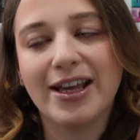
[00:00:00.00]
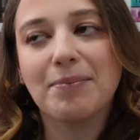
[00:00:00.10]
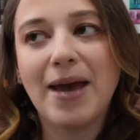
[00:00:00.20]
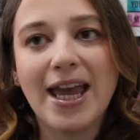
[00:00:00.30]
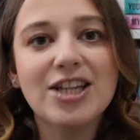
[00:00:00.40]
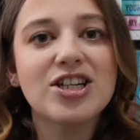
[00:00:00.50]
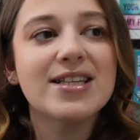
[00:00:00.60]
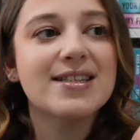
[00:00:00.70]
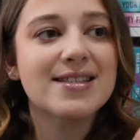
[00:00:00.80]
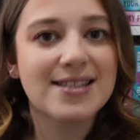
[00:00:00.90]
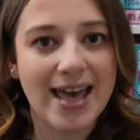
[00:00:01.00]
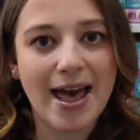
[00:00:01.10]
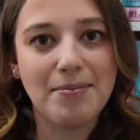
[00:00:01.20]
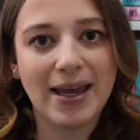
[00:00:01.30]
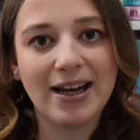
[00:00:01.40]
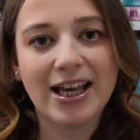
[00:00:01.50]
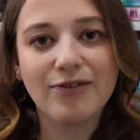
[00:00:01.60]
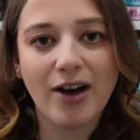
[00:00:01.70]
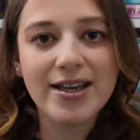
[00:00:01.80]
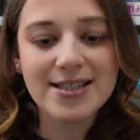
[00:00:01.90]
Like, pages scare me. Like,
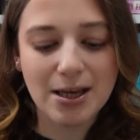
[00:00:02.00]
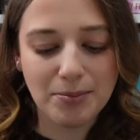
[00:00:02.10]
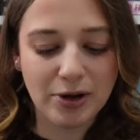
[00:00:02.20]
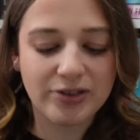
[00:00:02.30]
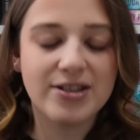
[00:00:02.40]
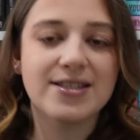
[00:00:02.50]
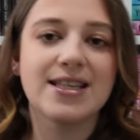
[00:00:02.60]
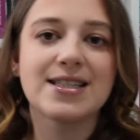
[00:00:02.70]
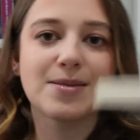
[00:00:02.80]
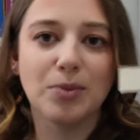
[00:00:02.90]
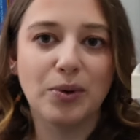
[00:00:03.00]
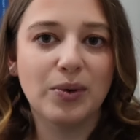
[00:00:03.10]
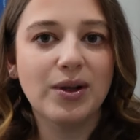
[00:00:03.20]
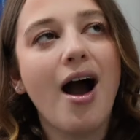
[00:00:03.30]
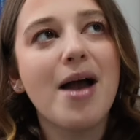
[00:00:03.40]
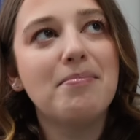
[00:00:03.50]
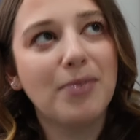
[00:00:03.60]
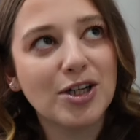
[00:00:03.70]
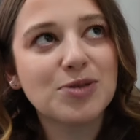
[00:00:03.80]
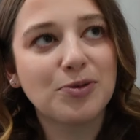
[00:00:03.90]
if I see a book that's this small, I am
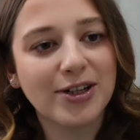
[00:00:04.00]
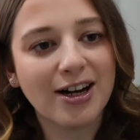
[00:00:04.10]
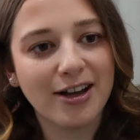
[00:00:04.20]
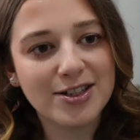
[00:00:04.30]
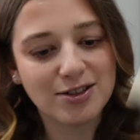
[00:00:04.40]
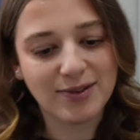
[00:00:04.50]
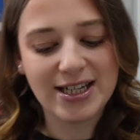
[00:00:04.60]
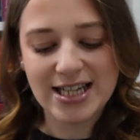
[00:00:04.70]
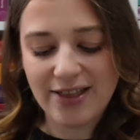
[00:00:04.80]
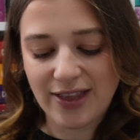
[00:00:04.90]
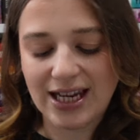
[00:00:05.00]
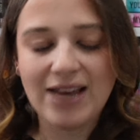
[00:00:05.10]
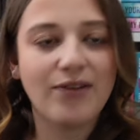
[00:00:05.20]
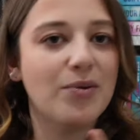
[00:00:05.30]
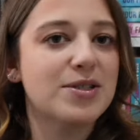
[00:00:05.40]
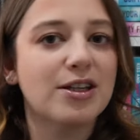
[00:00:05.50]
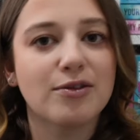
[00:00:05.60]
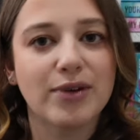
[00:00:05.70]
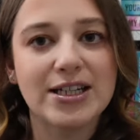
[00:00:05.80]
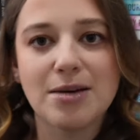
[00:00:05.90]
much more inclined to read it than if I was gonna
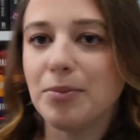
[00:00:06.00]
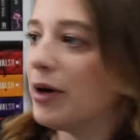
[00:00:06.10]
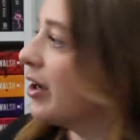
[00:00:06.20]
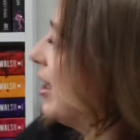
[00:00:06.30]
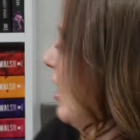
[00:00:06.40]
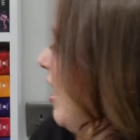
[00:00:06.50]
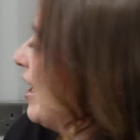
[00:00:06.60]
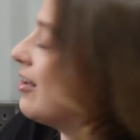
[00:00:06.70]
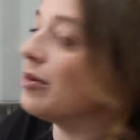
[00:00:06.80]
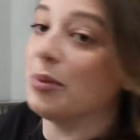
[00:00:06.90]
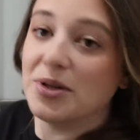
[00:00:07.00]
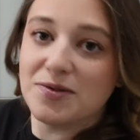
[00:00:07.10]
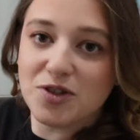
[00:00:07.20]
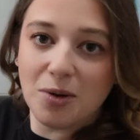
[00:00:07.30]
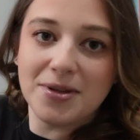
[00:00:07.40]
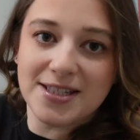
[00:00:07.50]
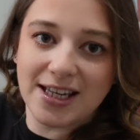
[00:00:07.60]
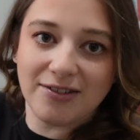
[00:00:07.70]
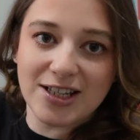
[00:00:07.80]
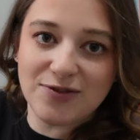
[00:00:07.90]
read a book like the Boys of Tommen
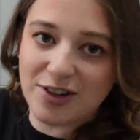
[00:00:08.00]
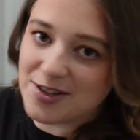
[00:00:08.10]
series, for